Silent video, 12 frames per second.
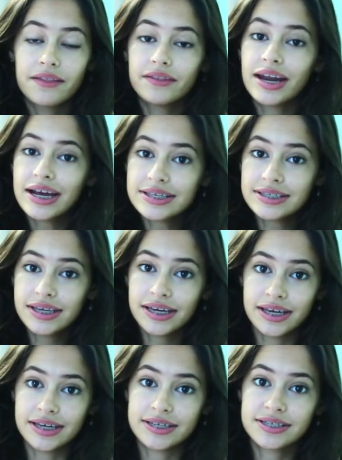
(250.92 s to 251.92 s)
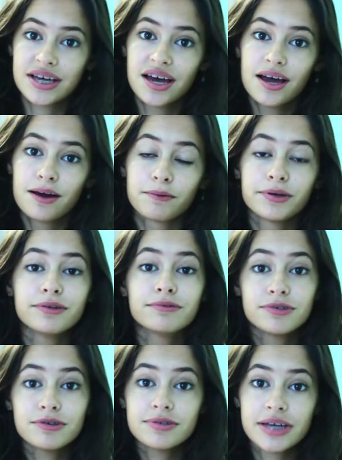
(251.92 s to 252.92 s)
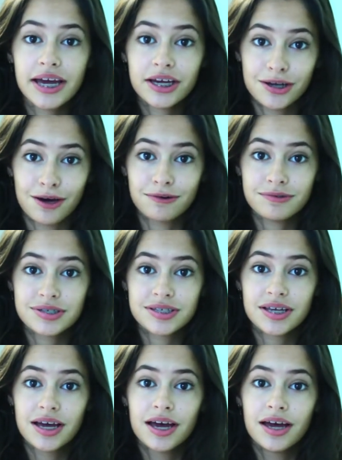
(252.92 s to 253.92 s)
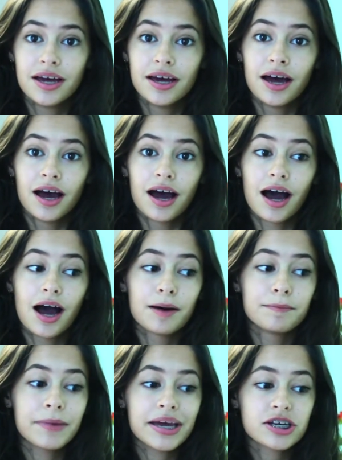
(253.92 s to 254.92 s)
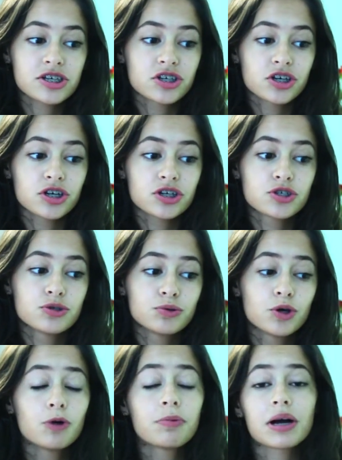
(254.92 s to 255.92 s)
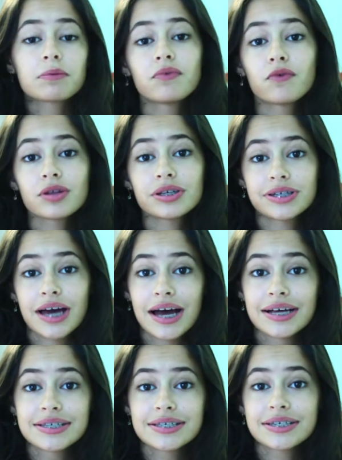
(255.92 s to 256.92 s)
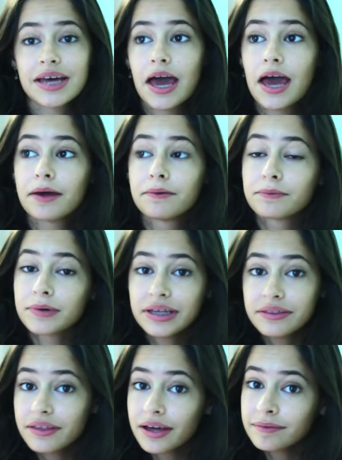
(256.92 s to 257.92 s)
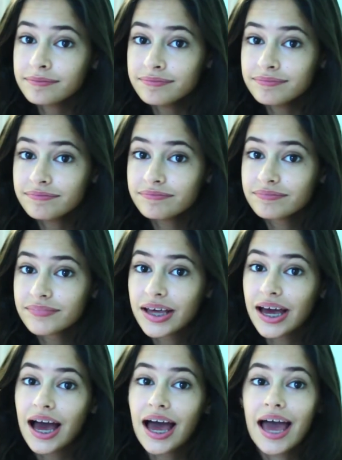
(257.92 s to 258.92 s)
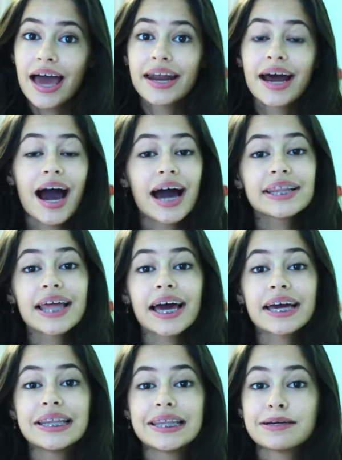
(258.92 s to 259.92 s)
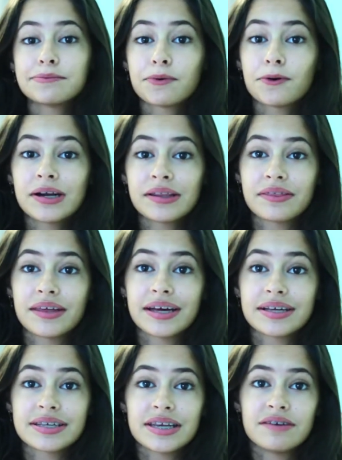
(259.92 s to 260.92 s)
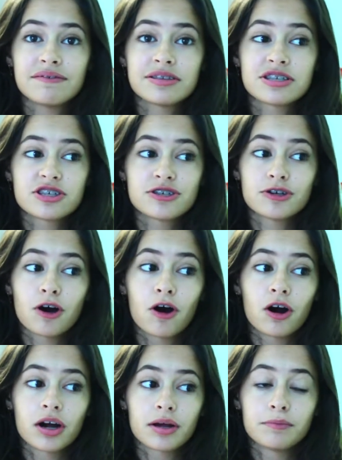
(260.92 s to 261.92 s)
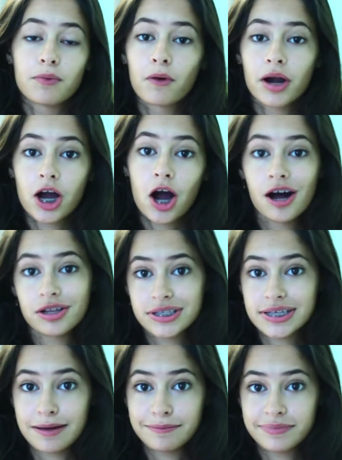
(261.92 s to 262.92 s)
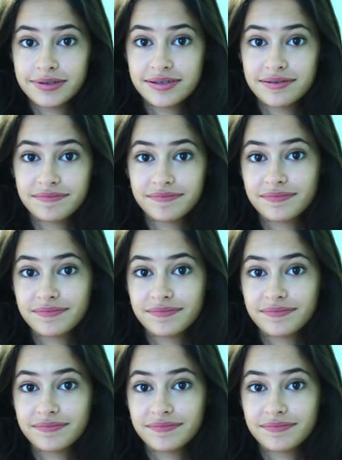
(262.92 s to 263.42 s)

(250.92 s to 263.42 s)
and the next thing is, when you do take notes, um, make sure to go back before the test and read them and highlight the important things and even star important concepts.